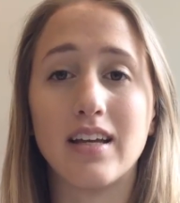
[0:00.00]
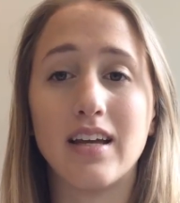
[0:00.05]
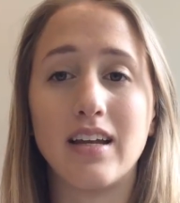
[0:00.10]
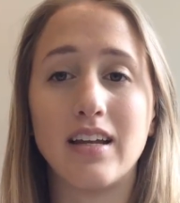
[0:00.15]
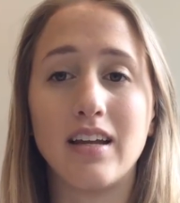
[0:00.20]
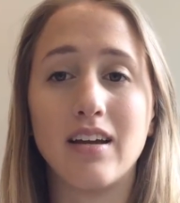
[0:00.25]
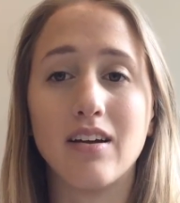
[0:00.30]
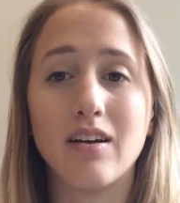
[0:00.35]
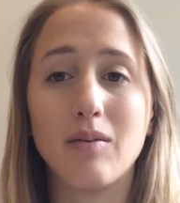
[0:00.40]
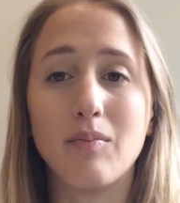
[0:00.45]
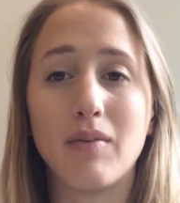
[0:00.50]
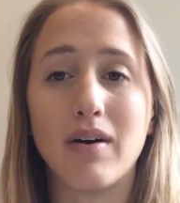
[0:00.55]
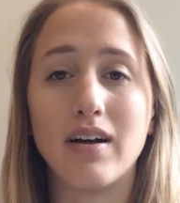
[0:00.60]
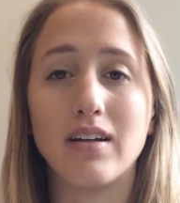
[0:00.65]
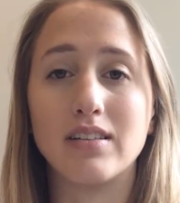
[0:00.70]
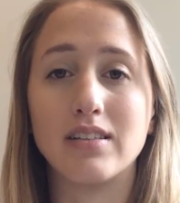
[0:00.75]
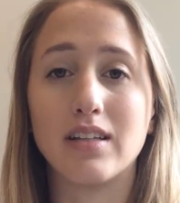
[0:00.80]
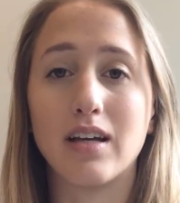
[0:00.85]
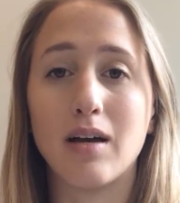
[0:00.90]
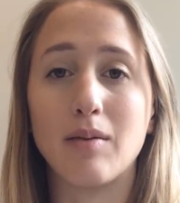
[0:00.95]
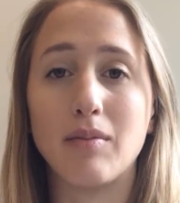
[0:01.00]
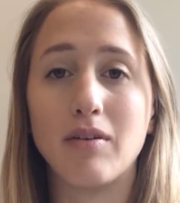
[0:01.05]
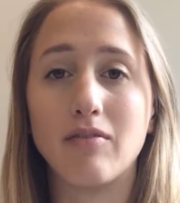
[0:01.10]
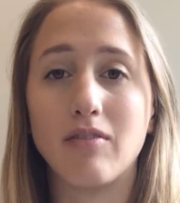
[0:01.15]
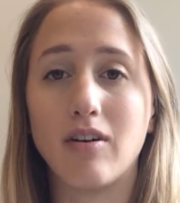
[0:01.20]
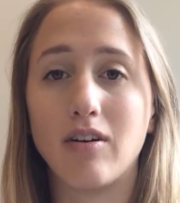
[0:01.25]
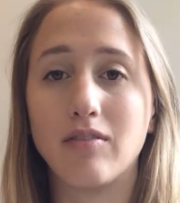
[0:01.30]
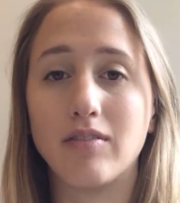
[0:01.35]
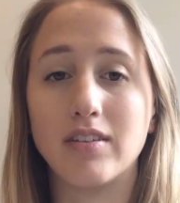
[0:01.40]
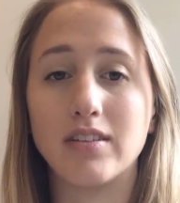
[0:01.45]
and here at Mines, I'm
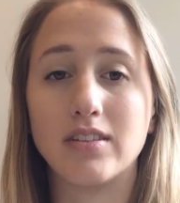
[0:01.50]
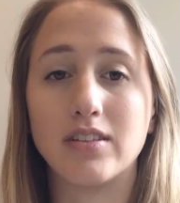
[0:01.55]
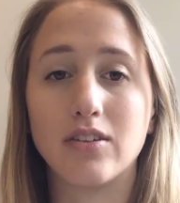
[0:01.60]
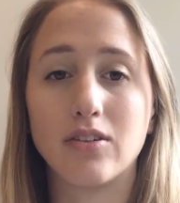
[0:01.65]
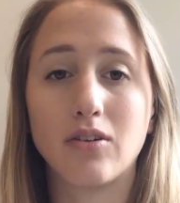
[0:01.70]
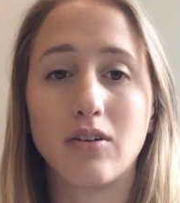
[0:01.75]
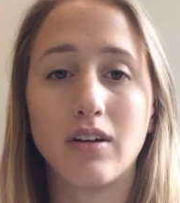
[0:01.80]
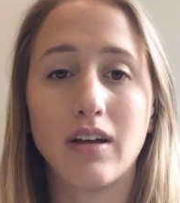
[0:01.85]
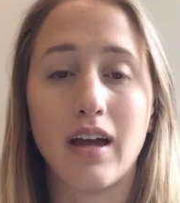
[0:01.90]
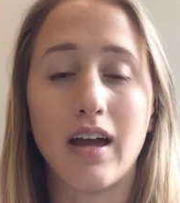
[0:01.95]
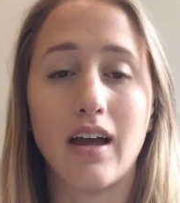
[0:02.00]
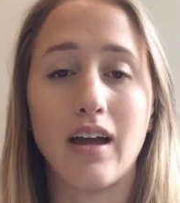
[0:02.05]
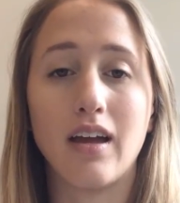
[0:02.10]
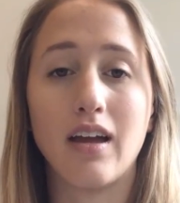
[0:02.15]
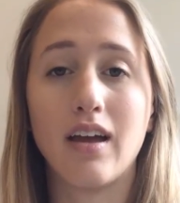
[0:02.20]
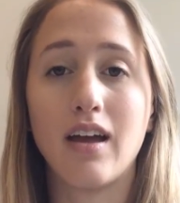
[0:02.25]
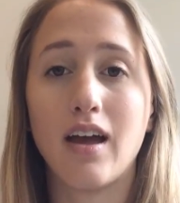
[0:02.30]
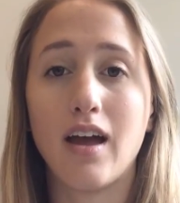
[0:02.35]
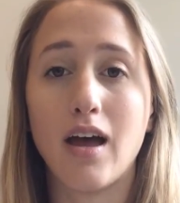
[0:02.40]
involved in Circle K,